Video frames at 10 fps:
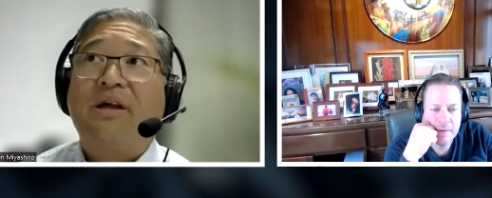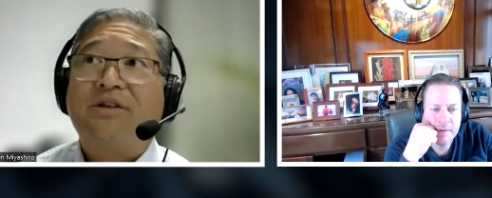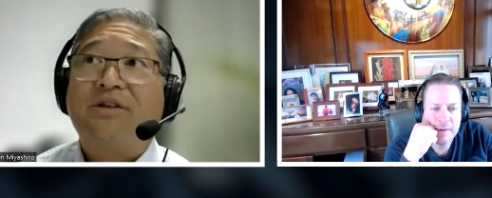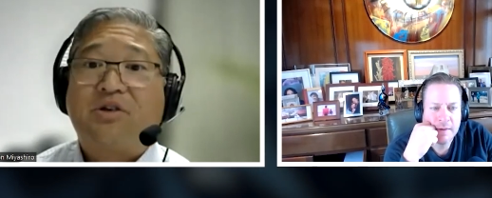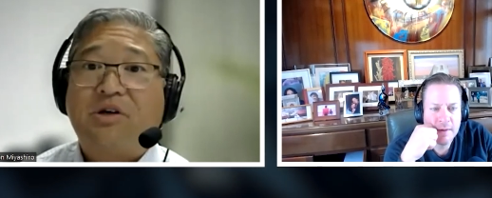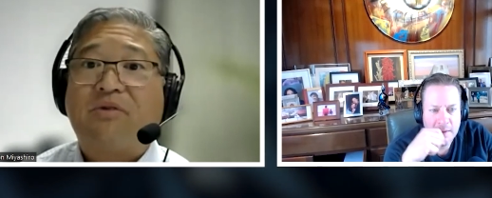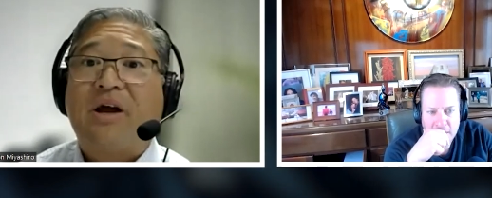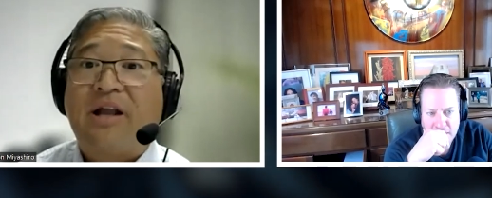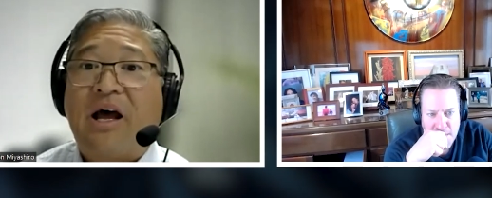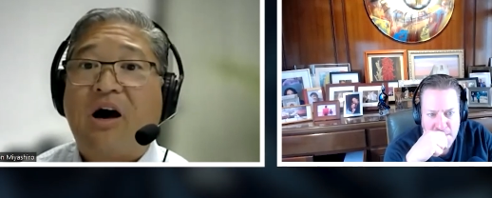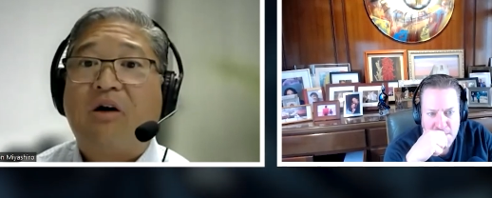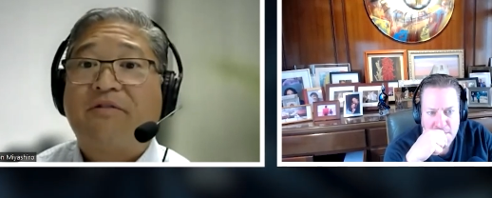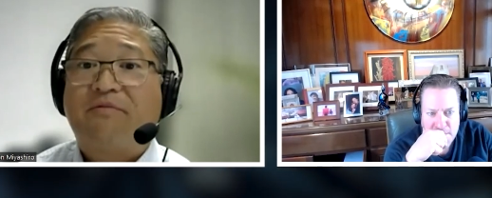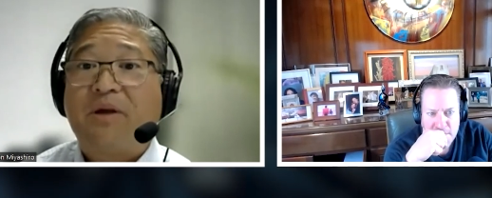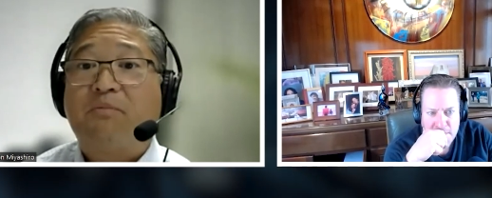Speaker 1: industry right now
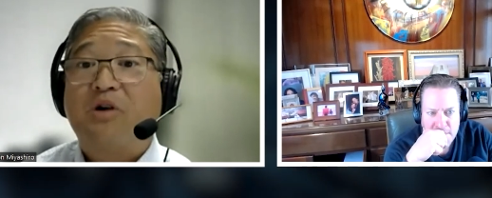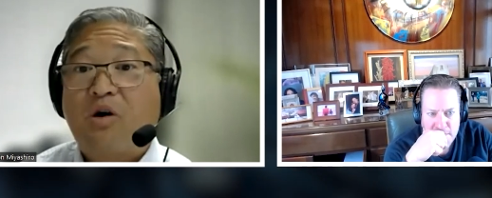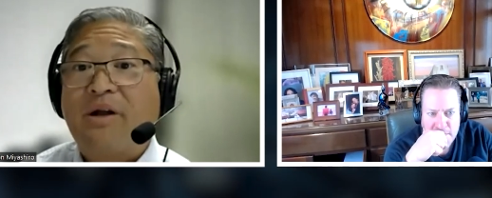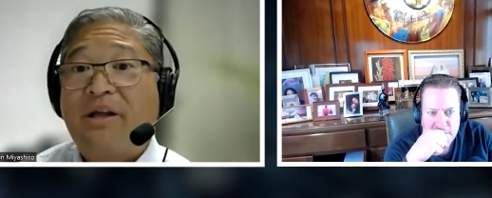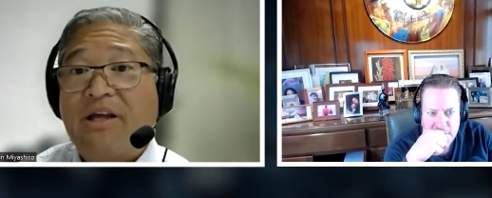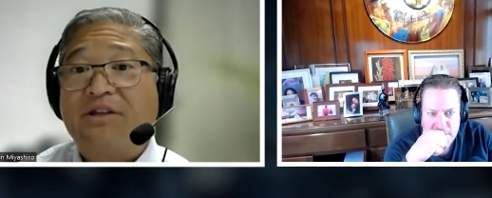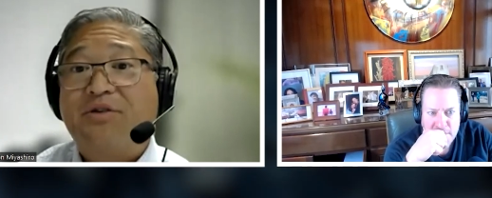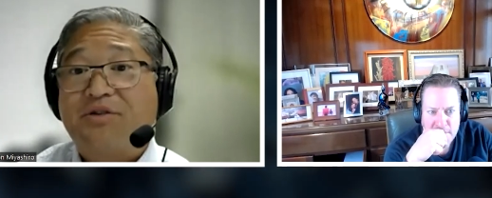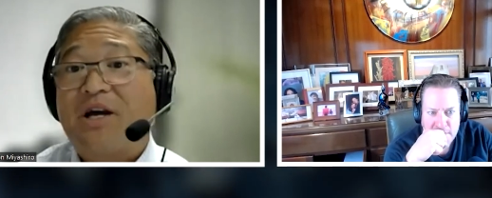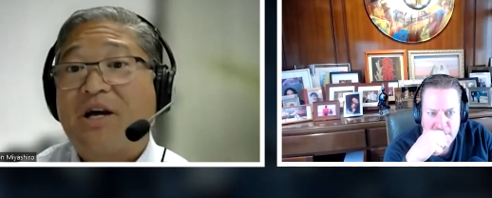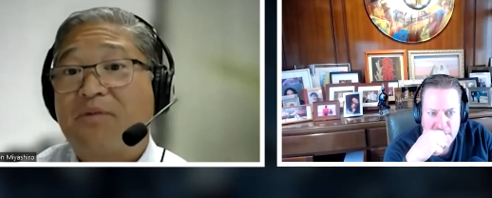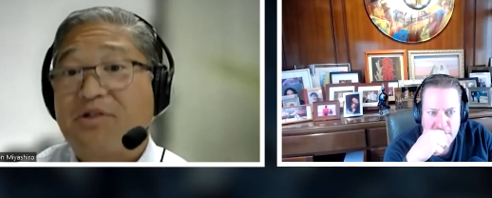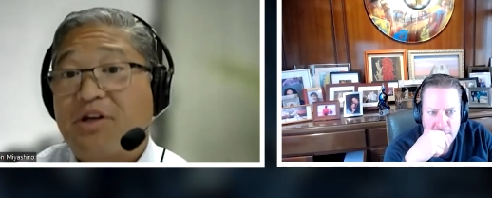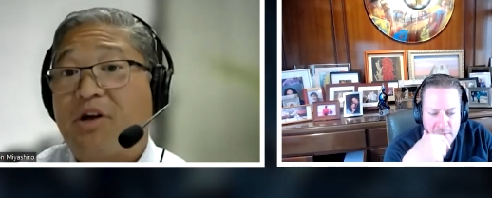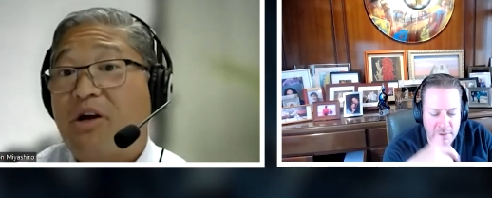of people going into
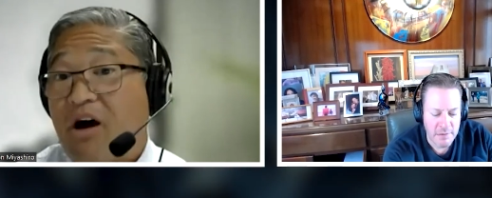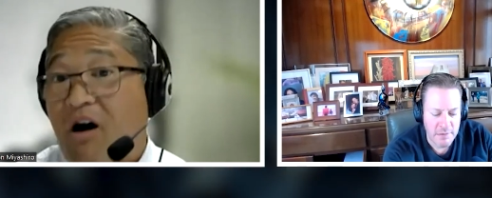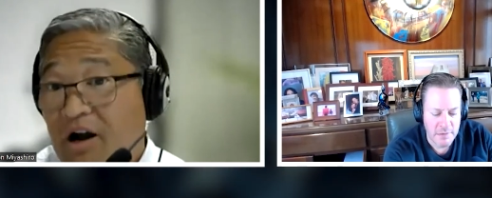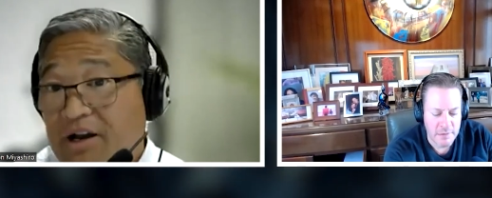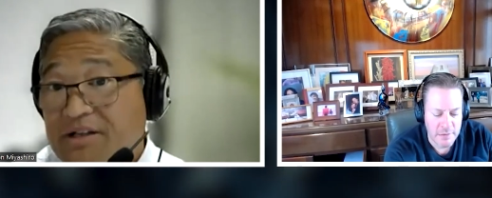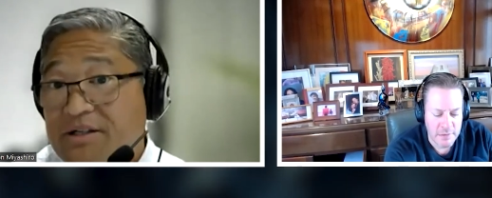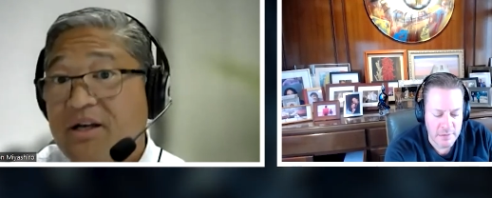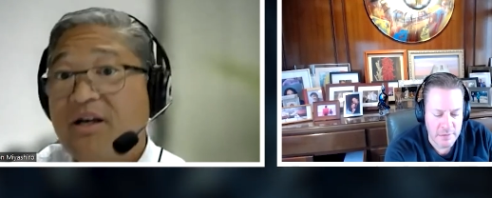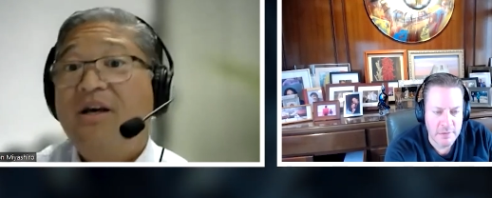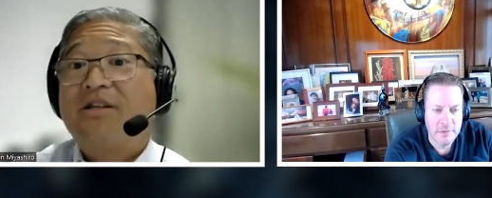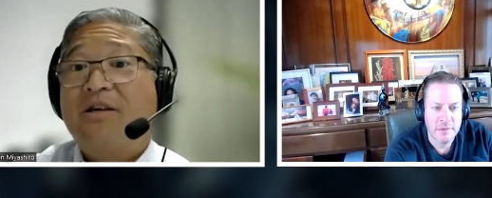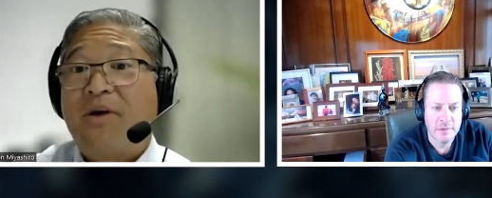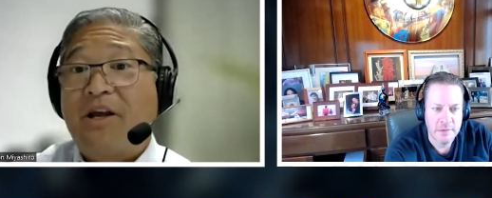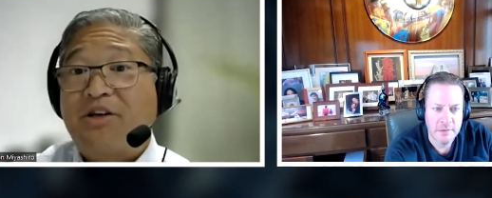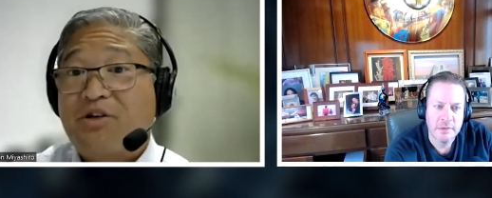cybersecurity audit to
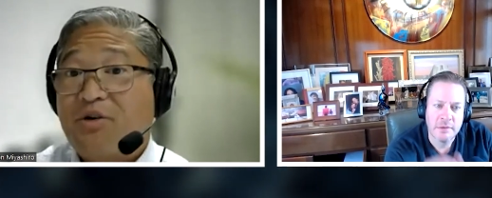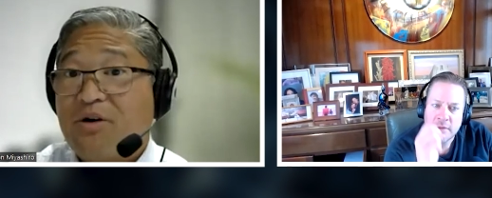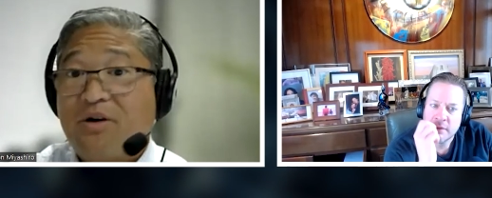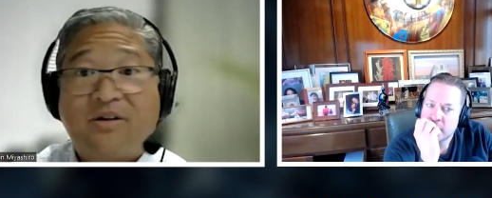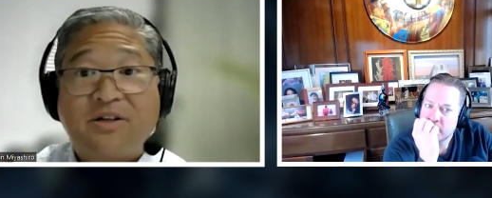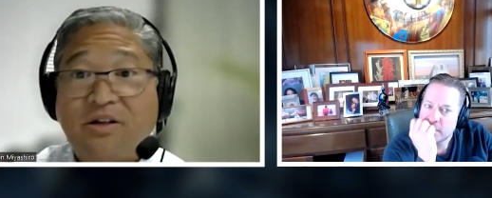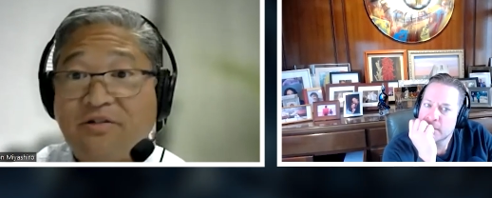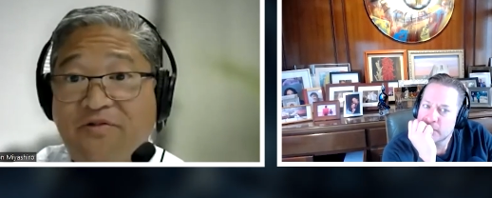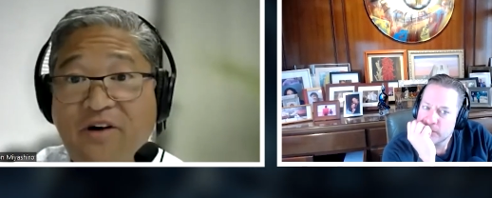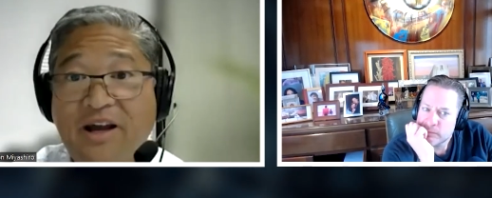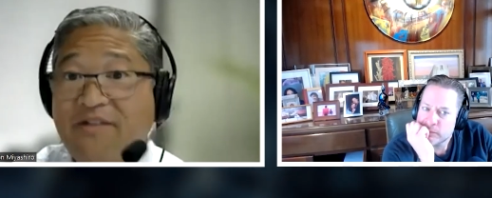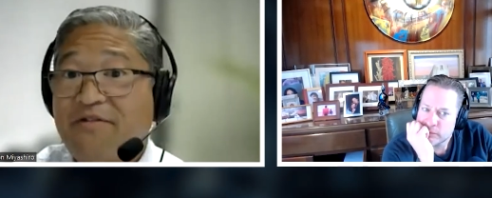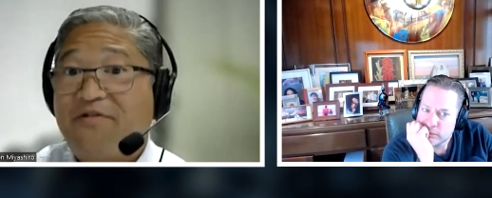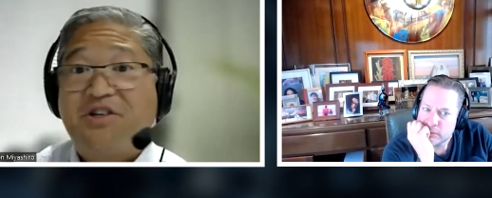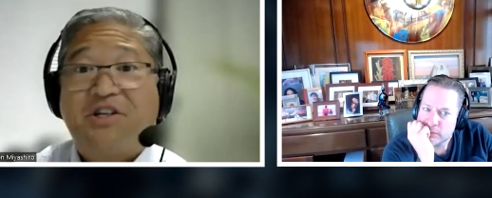make sure to find the
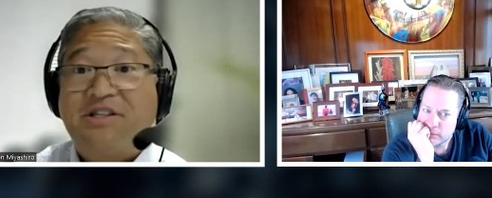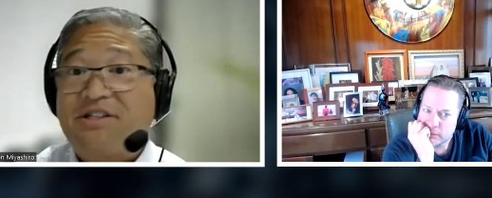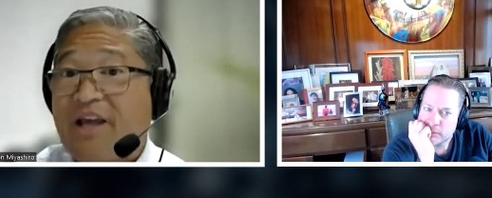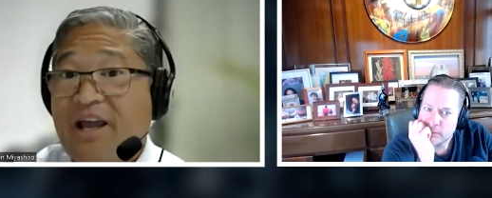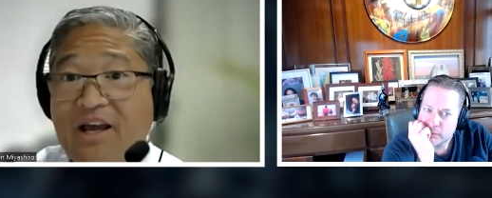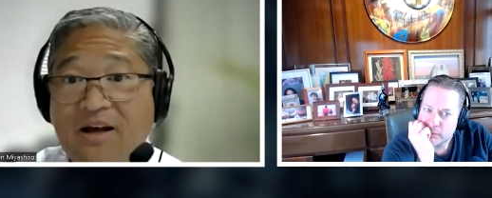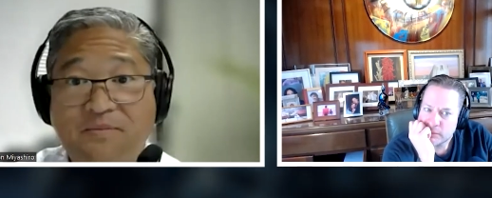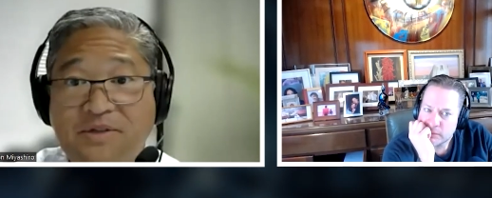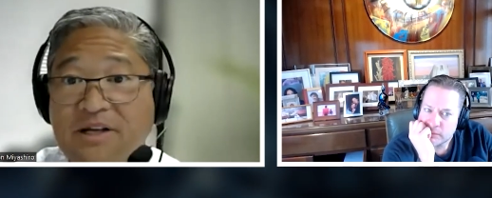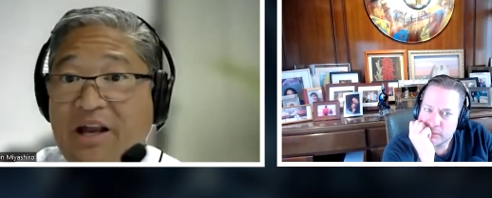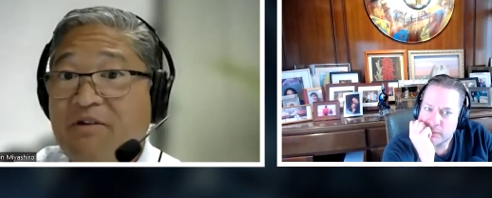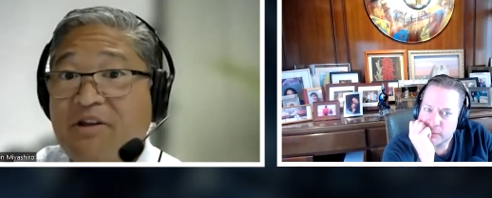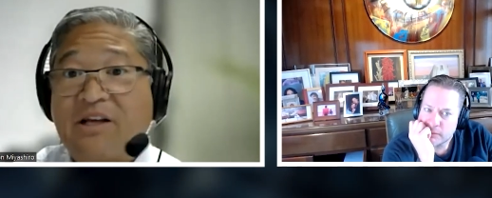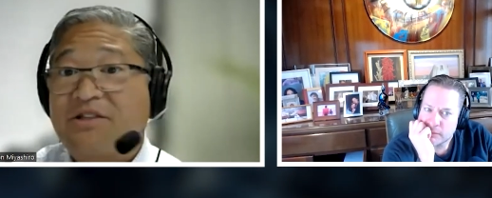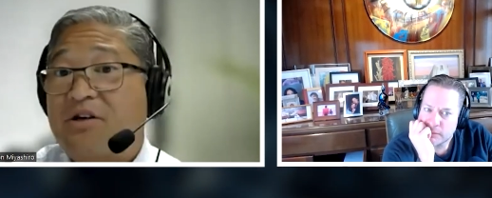phishing scams and
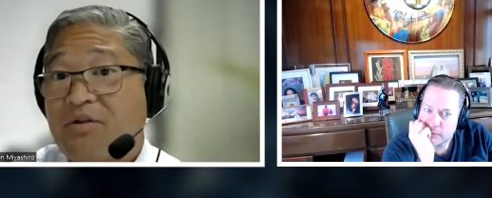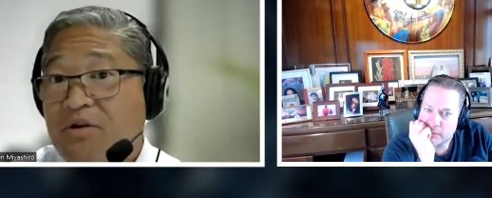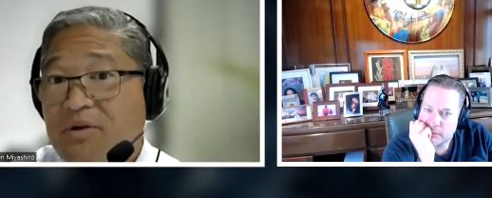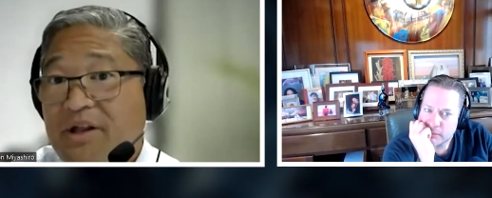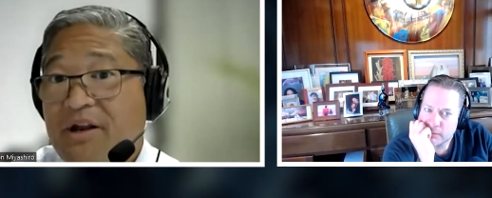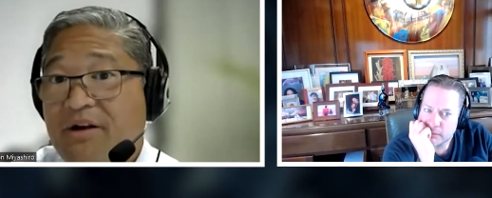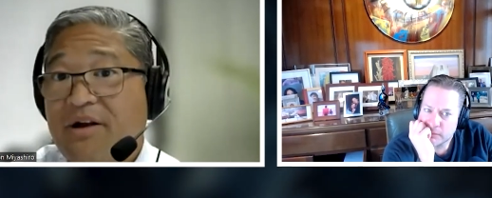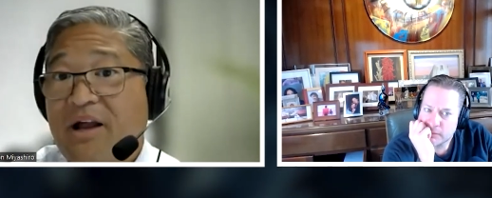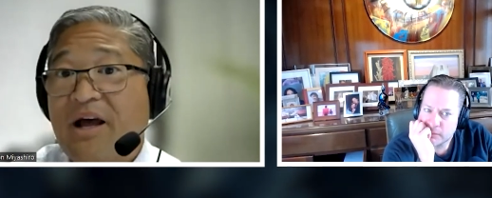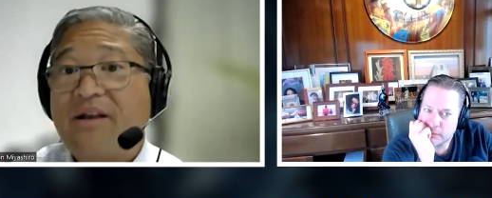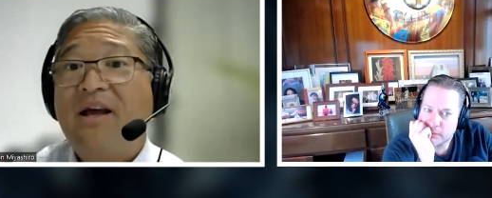everything that's going through the internet.